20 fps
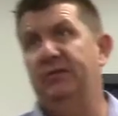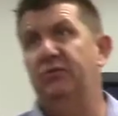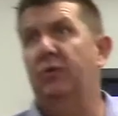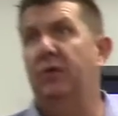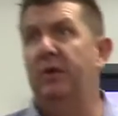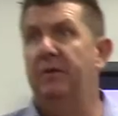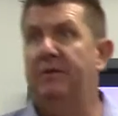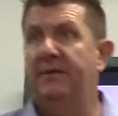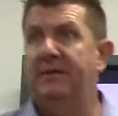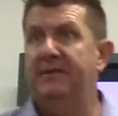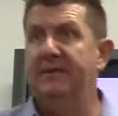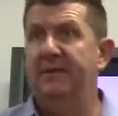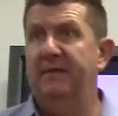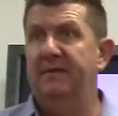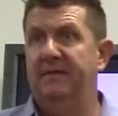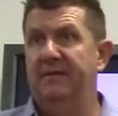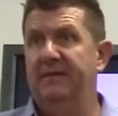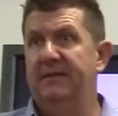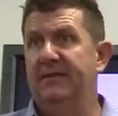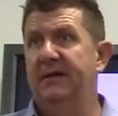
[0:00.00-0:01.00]
one of the
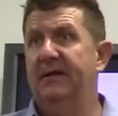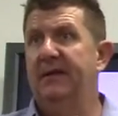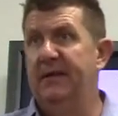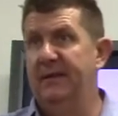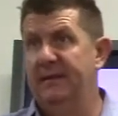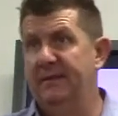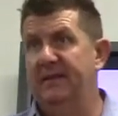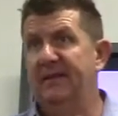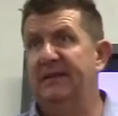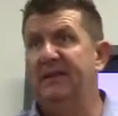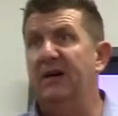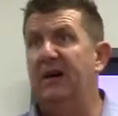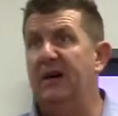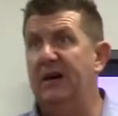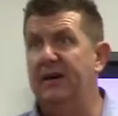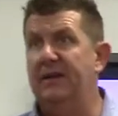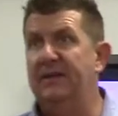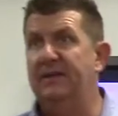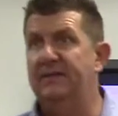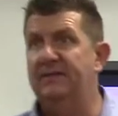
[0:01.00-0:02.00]
stuff is the
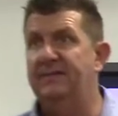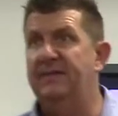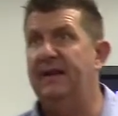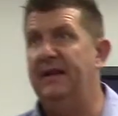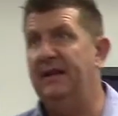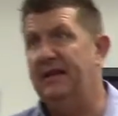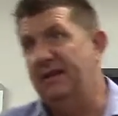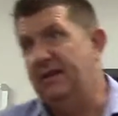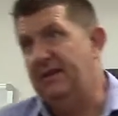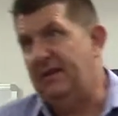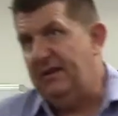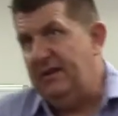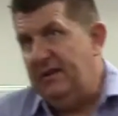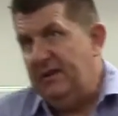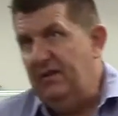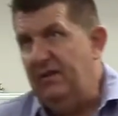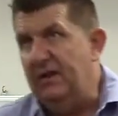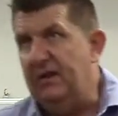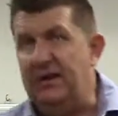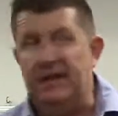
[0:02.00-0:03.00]
tiredness, feeling like
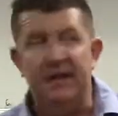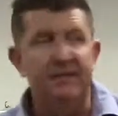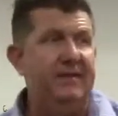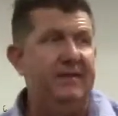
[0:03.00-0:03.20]
you don't have